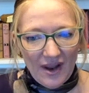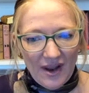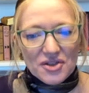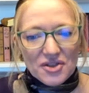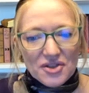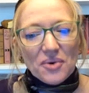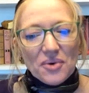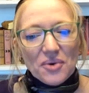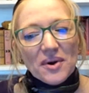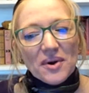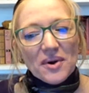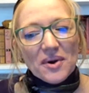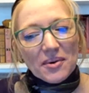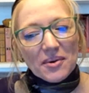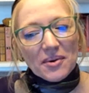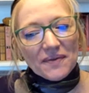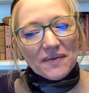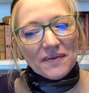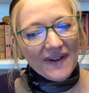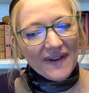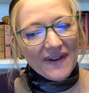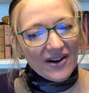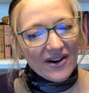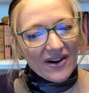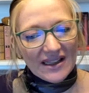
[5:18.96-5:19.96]
So we were
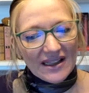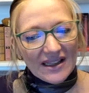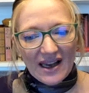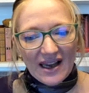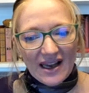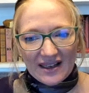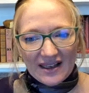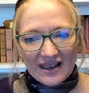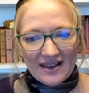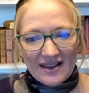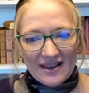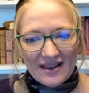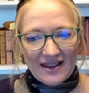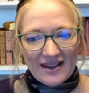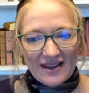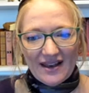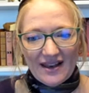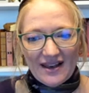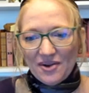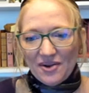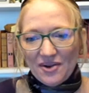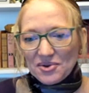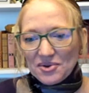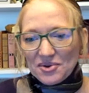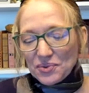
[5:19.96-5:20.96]
very lucky
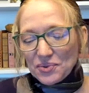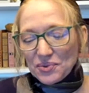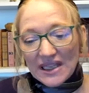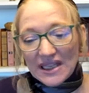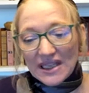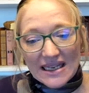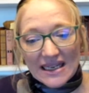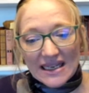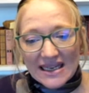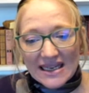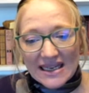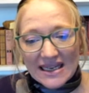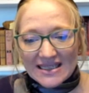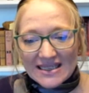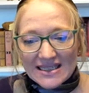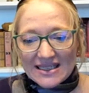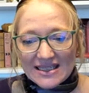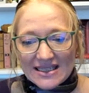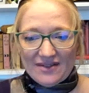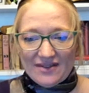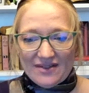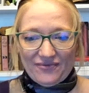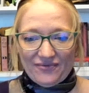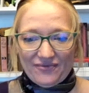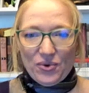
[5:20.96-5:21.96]
that it was really
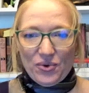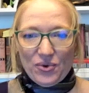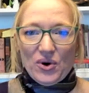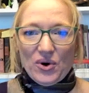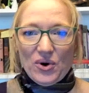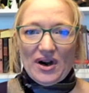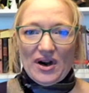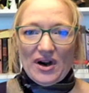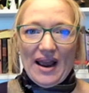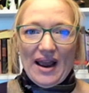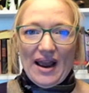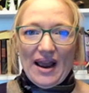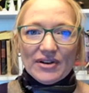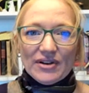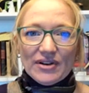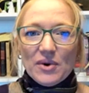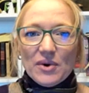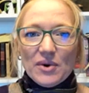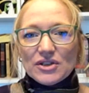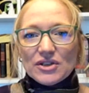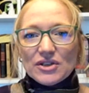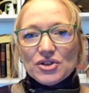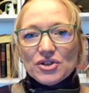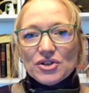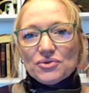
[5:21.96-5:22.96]
easy for
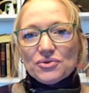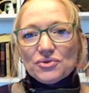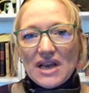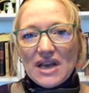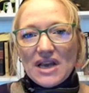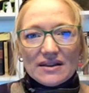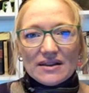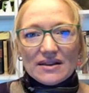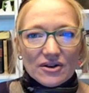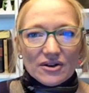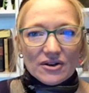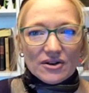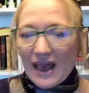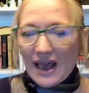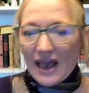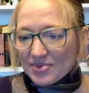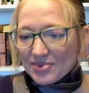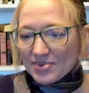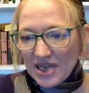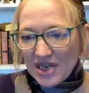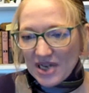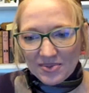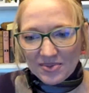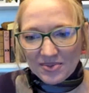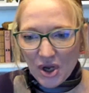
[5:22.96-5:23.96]
everyone to take their
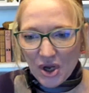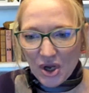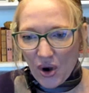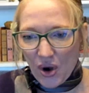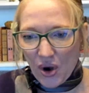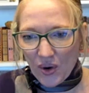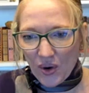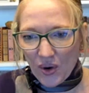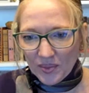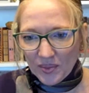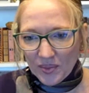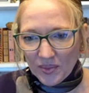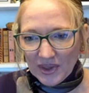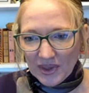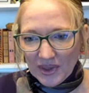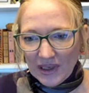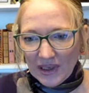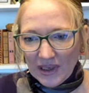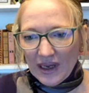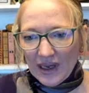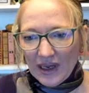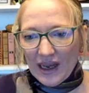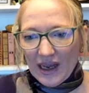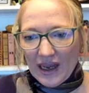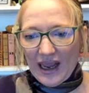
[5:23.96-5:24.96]
laptops home
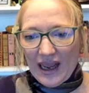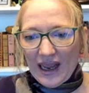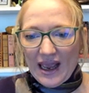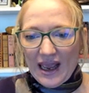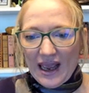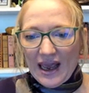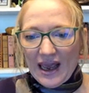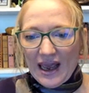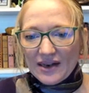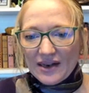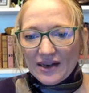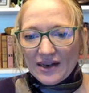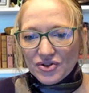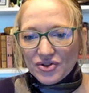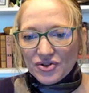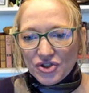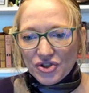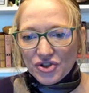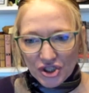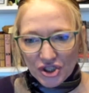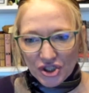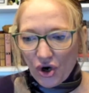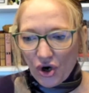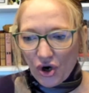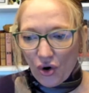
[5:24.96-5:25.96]
and
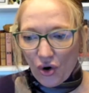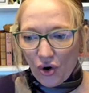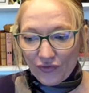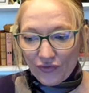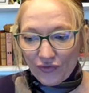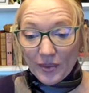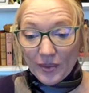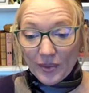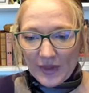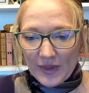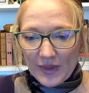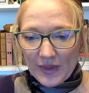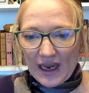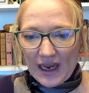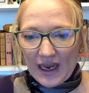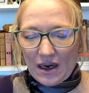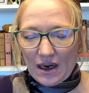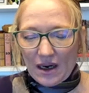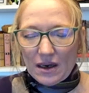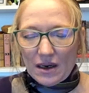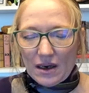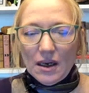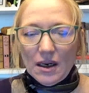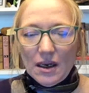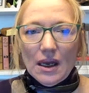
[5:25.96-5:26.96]
just go from
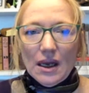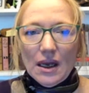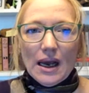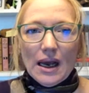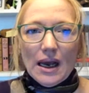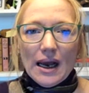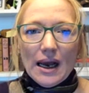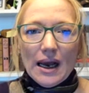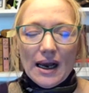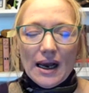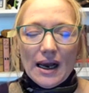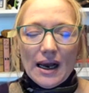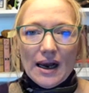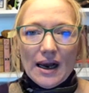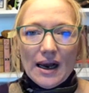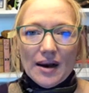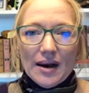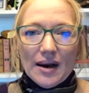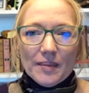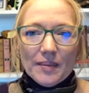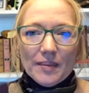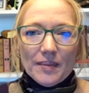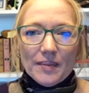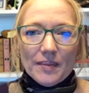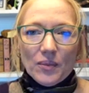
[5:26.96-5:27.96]
there.
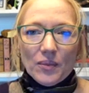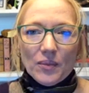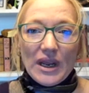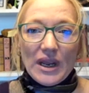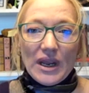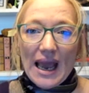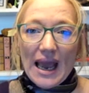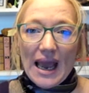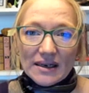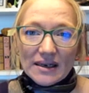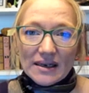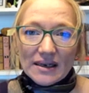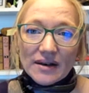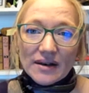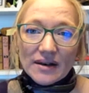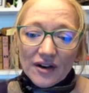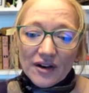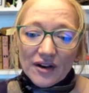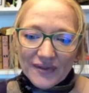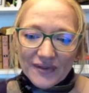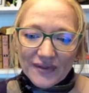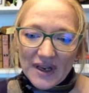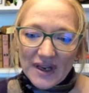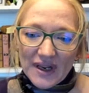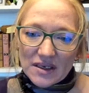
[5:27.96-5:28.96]
We had
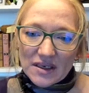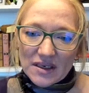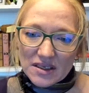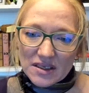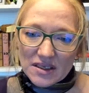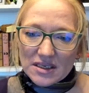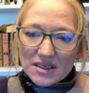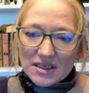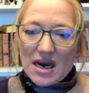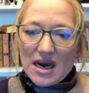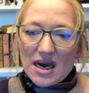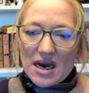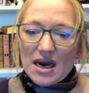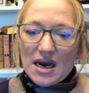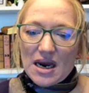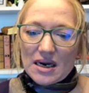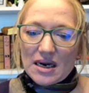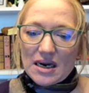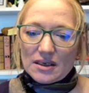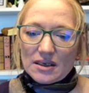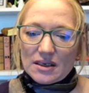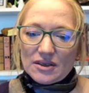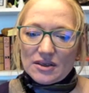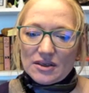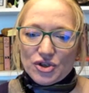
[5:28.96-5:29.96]
enough in stock
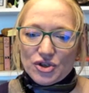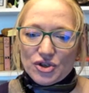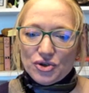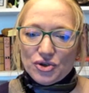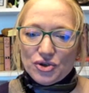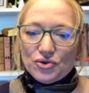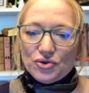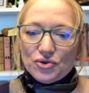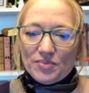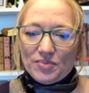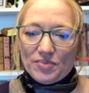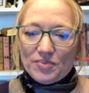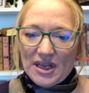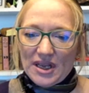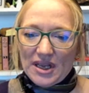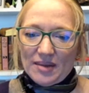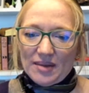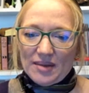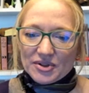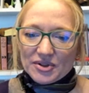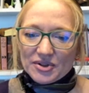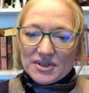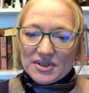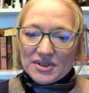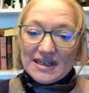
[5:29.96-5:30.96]
to be
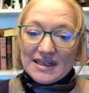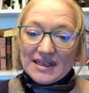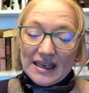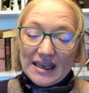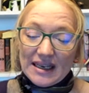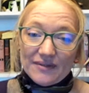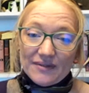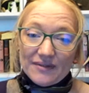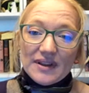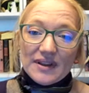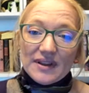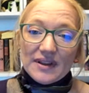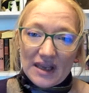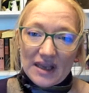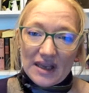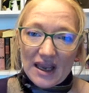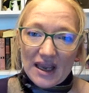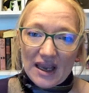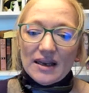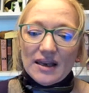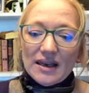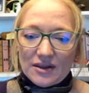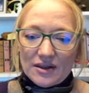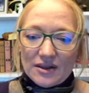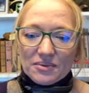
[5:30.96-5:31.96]
able to give the
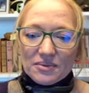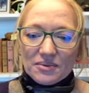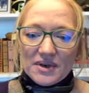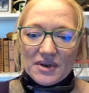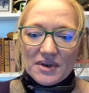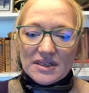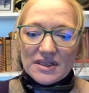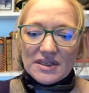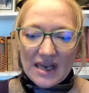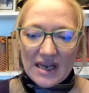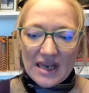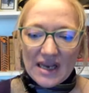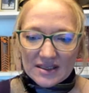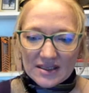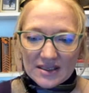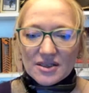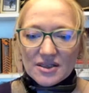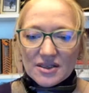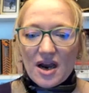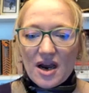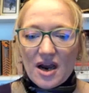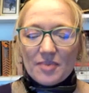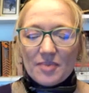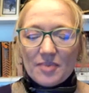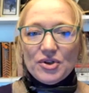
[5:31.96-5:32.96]
83
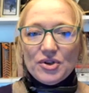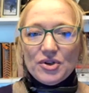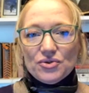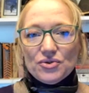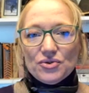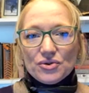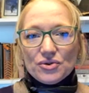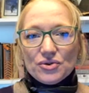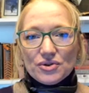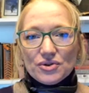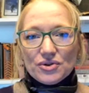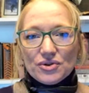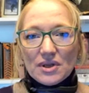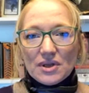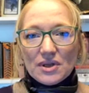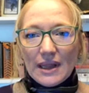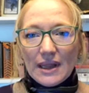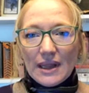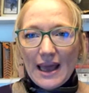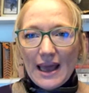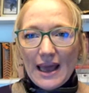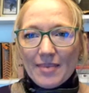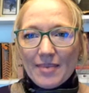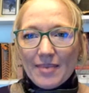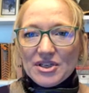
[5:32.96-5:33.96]
desktop users
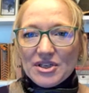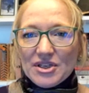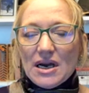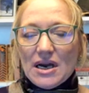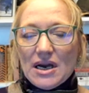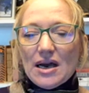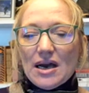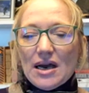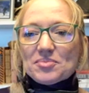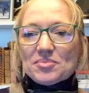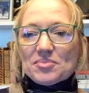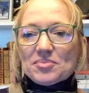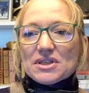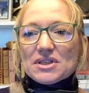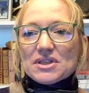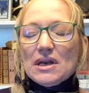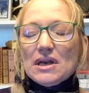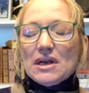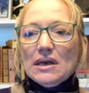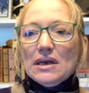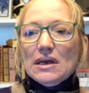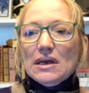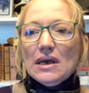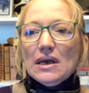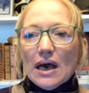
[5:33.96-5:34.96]
laptops.
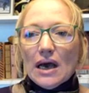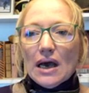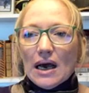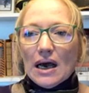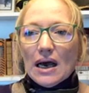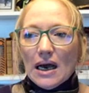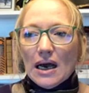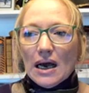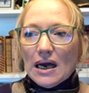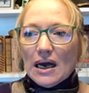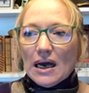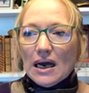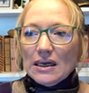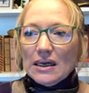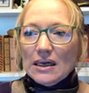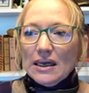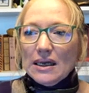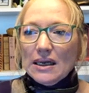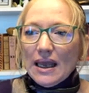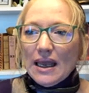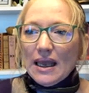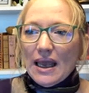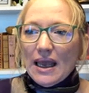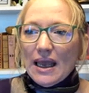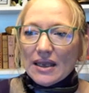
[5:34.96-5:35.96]

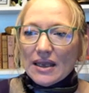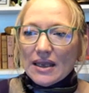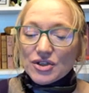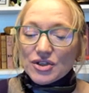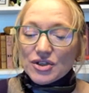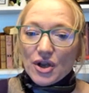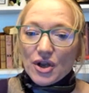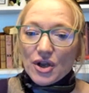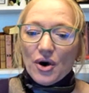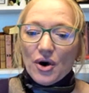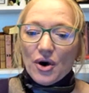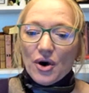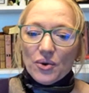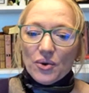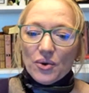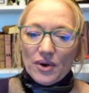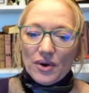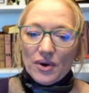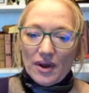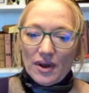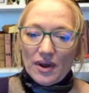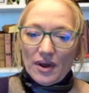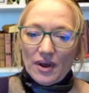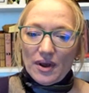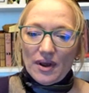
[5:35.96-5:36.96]
And so
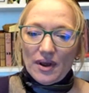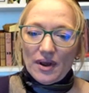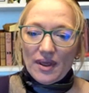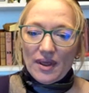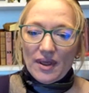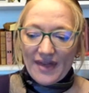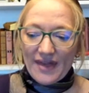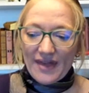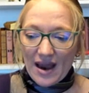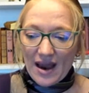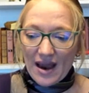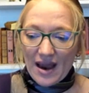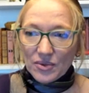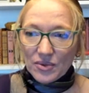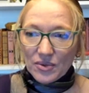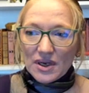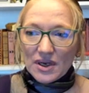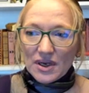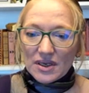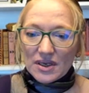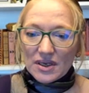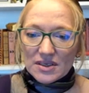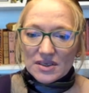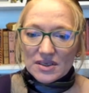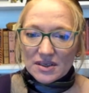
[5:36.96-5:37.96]
that
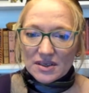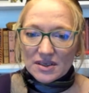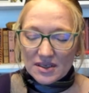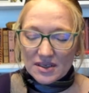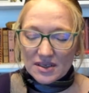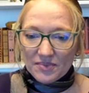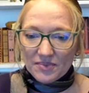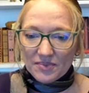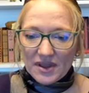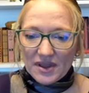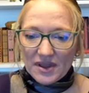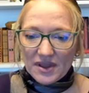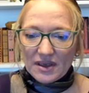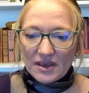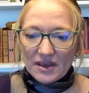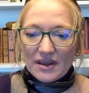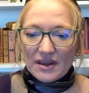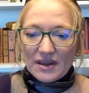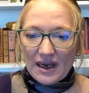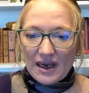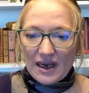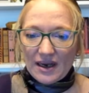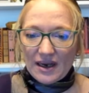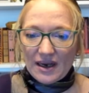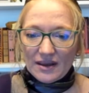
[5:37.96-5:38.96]
was something
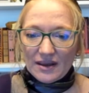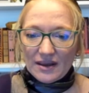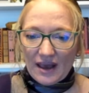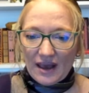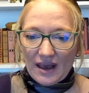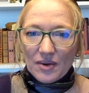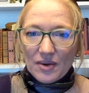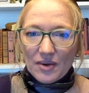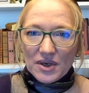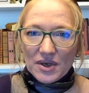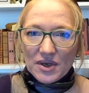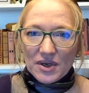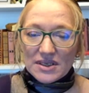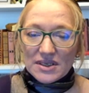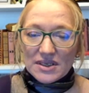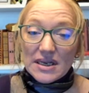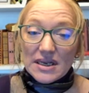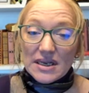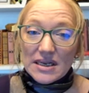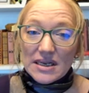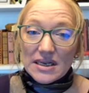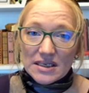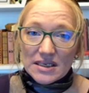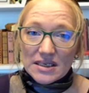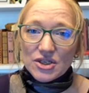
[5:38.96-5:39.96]
that was
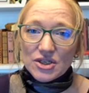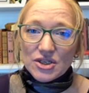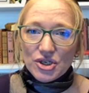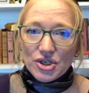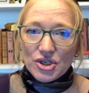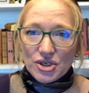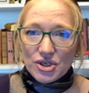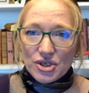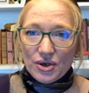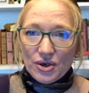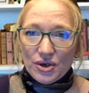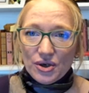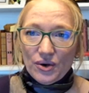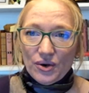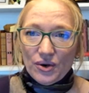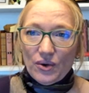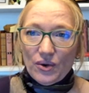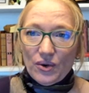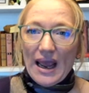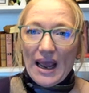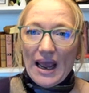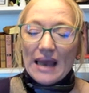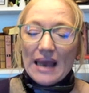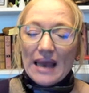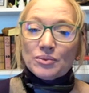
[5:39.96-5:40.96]
easy to
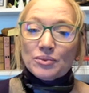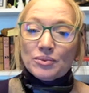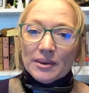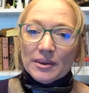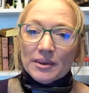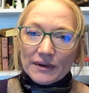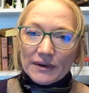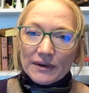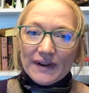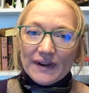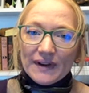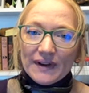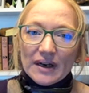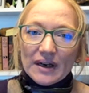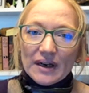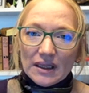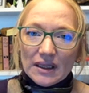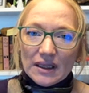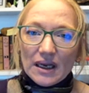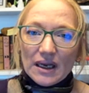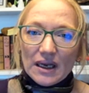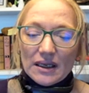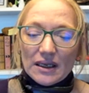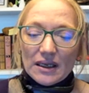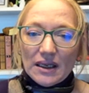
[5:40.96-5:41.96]
do. And we were very
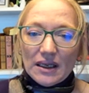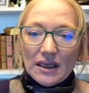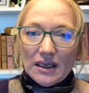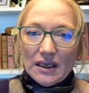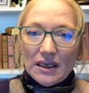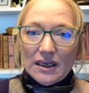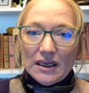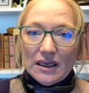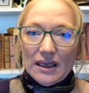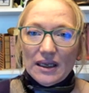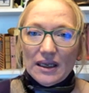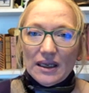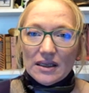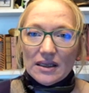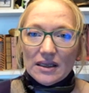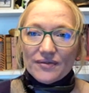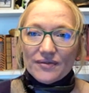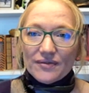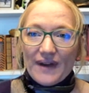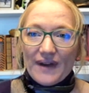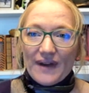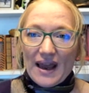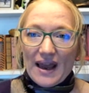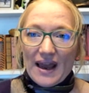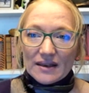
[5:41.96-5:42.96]
lucky in the
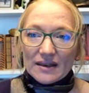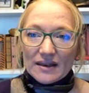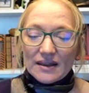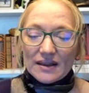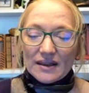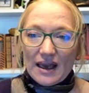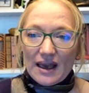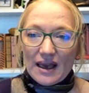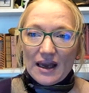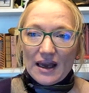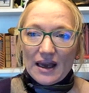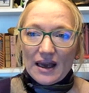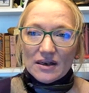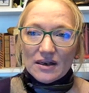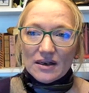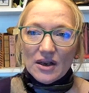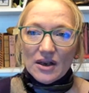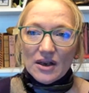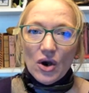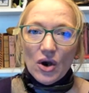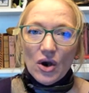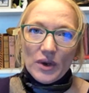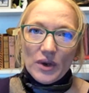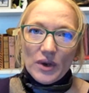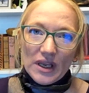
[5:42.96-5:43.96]
fact that
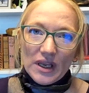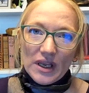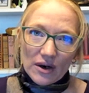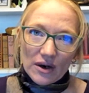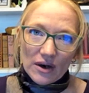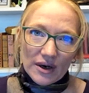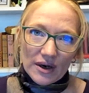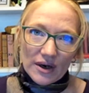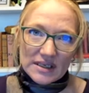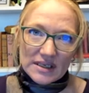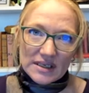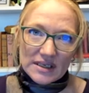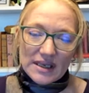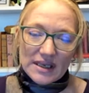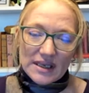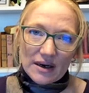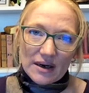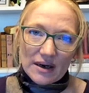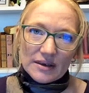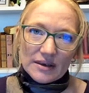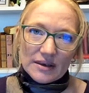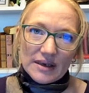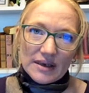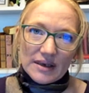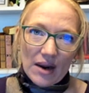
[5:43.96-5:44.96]
we had already set
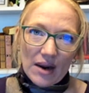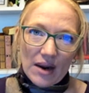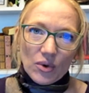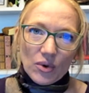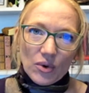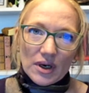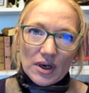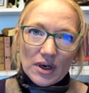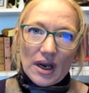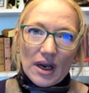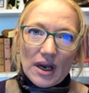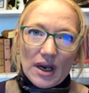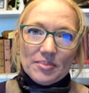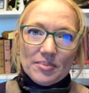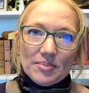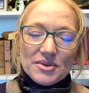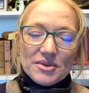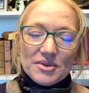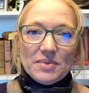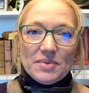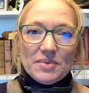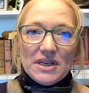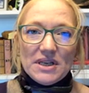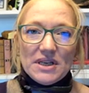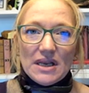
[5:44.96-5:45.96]
our network up
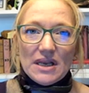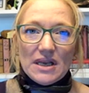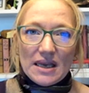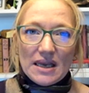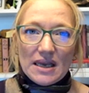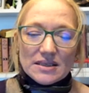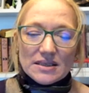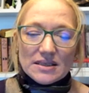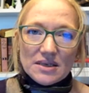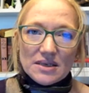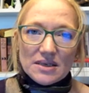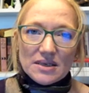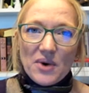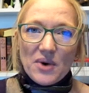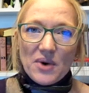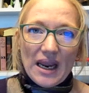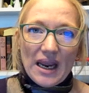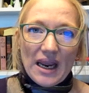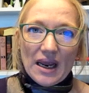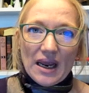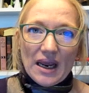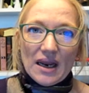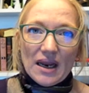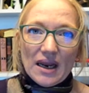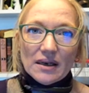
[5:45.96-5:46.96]
to be
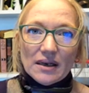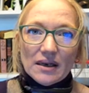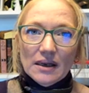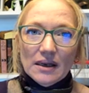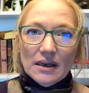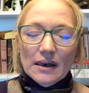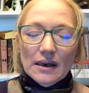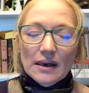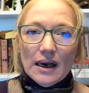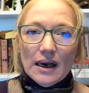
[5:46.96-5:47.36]
SD-WAN